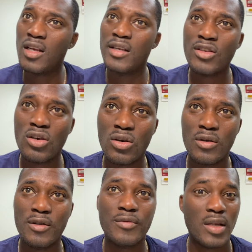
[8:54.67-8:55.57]

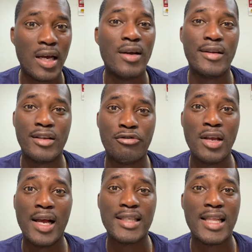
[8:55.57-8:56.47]
So Korea
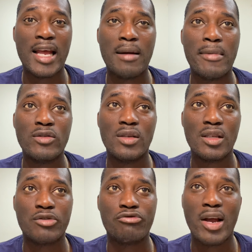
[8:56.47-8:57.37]
has a lot of mountains.
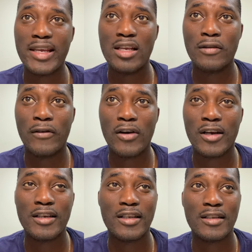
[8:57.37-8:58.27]
It's rocky as fuck.
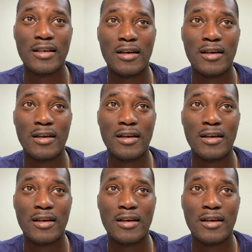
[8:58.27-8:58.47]
It's